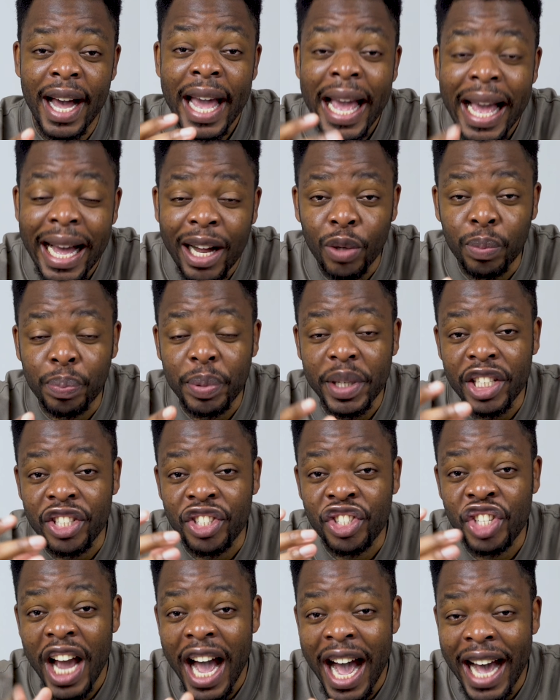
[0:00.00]
help
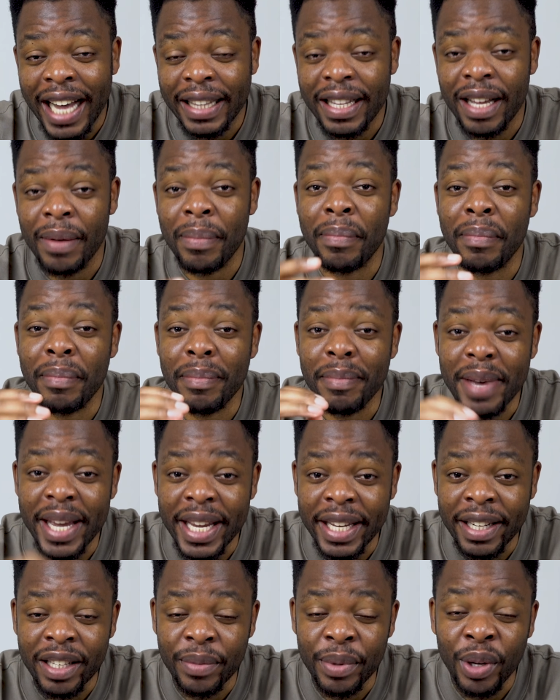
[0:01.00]
each other
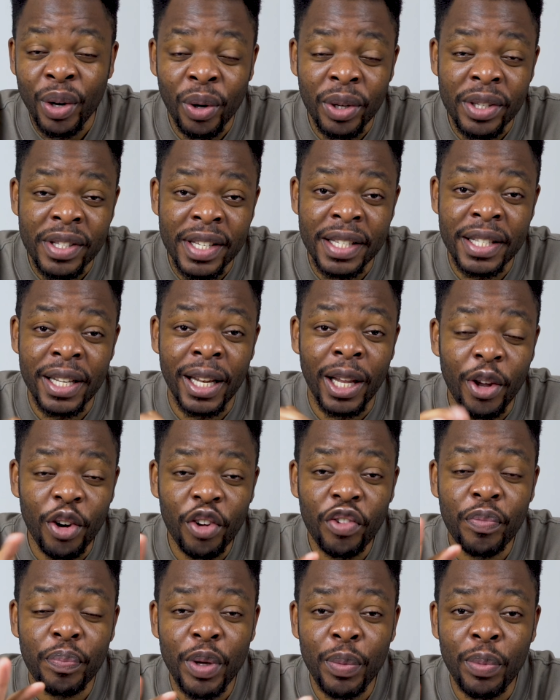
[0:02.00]
mainly because there's a lot
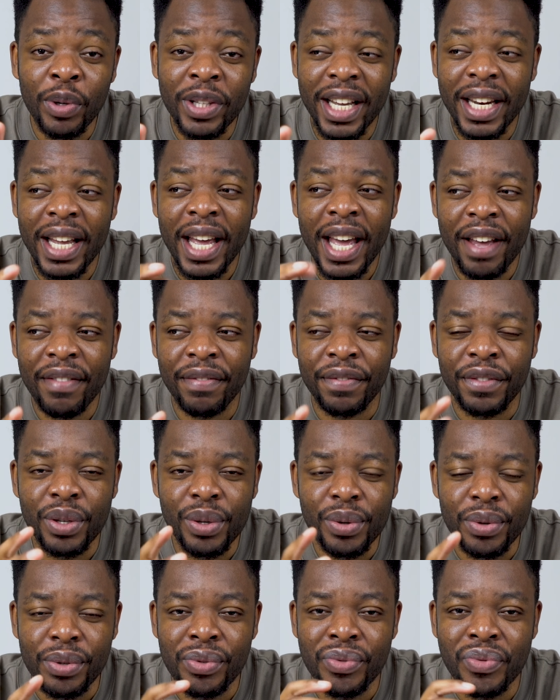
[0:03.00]
of people that have
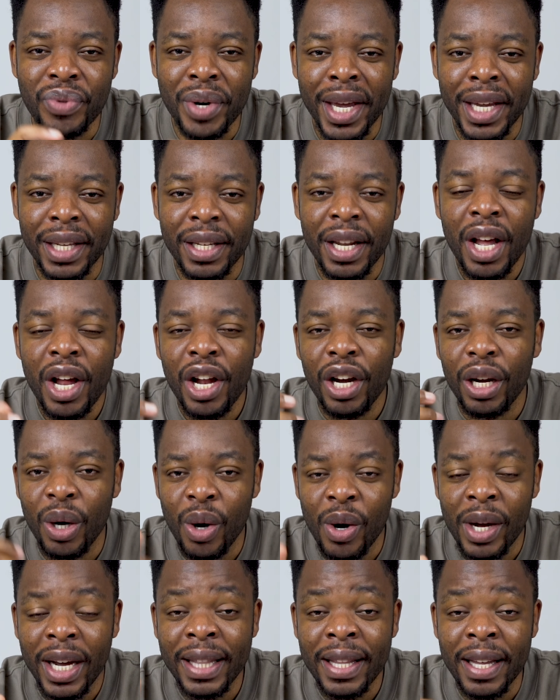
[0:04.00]
used rain
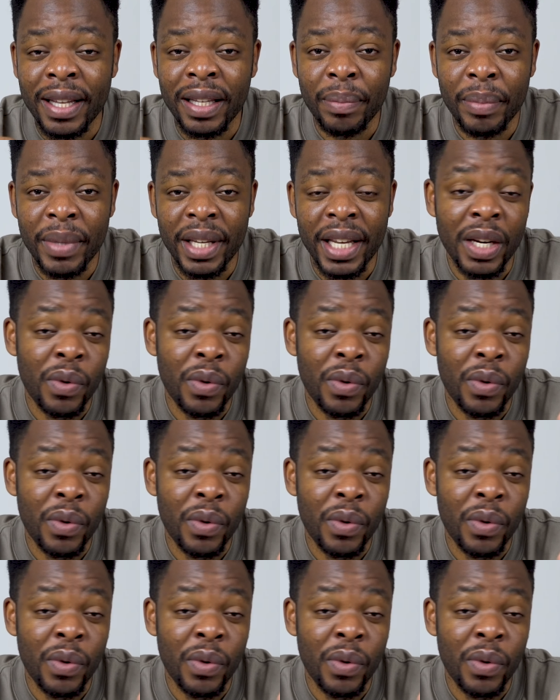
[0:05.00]
longer than me.